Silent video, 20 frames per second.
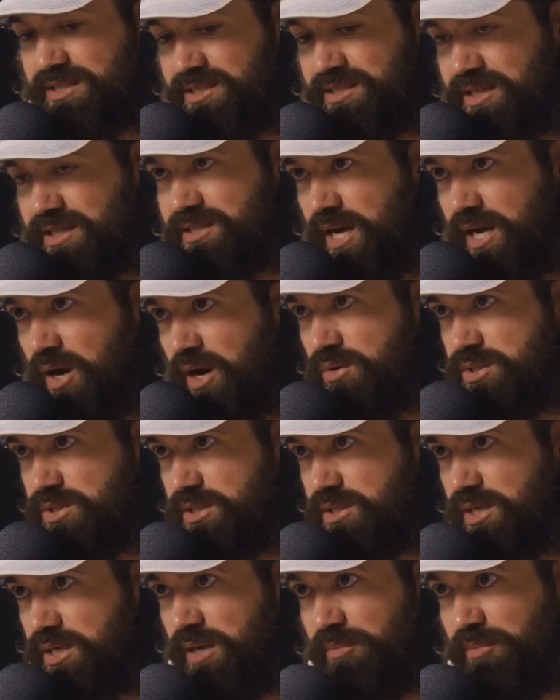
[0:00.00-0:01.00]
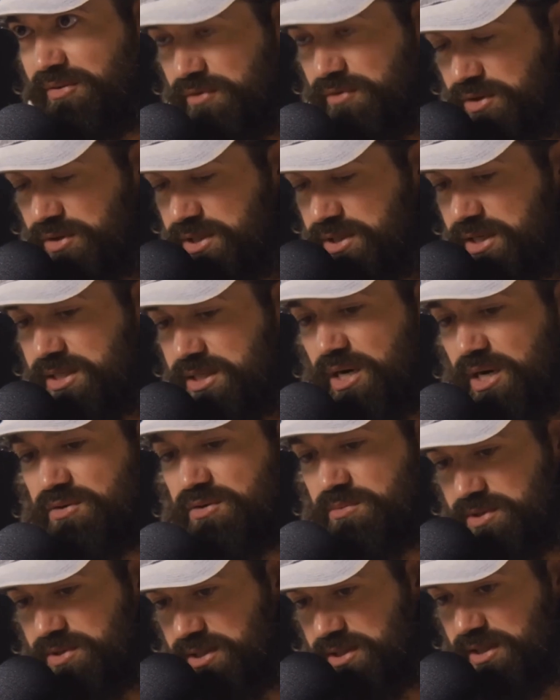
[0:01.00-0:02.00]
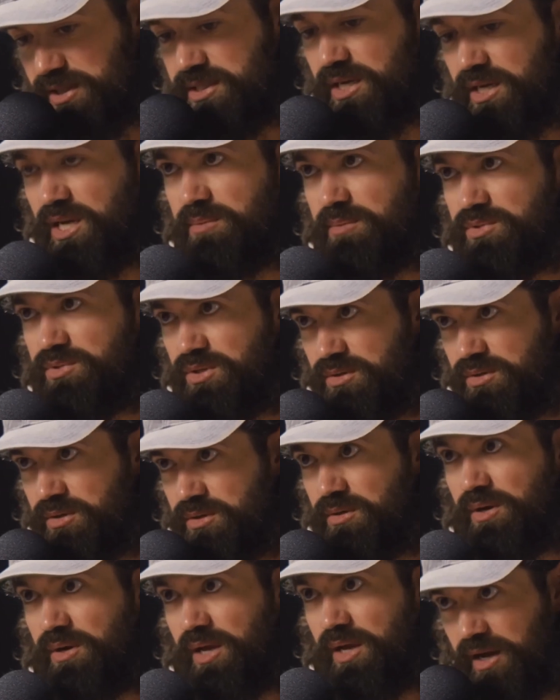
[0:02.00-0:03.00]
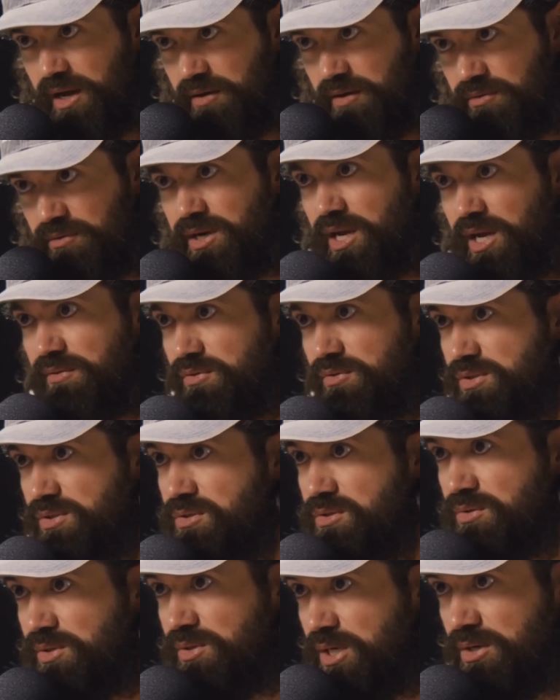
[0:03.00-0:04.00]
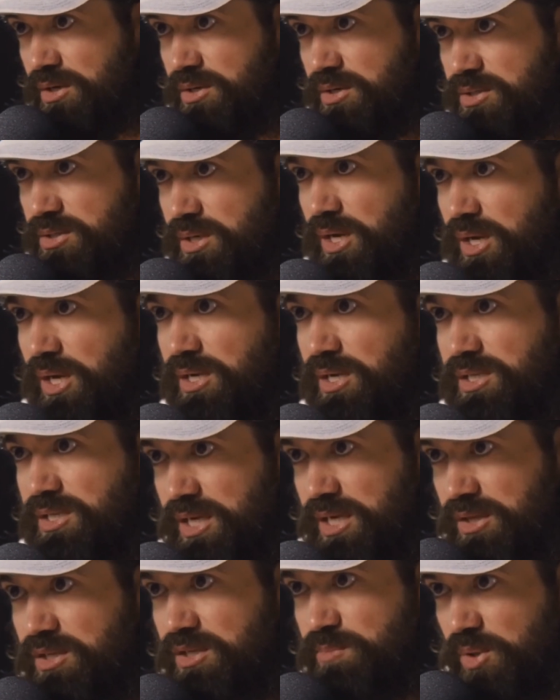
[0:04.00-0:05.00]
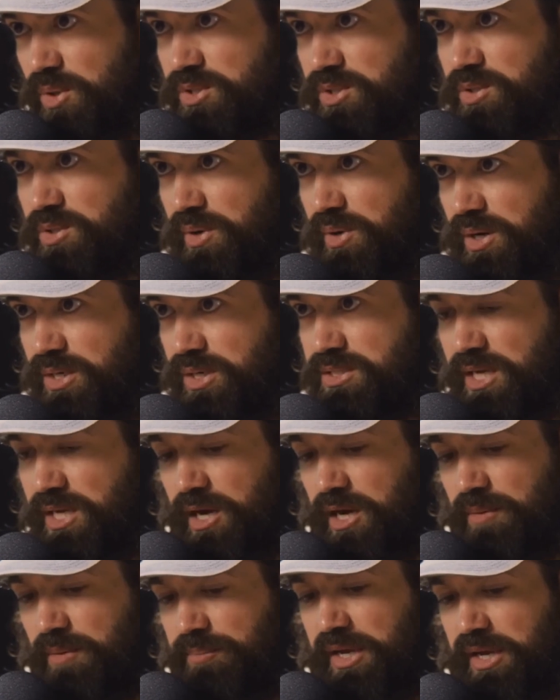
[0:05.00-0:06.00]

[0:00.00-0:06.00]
six hours a day, my first six hours from 6 a.m. till noon every day for two years to get this book to where it is now.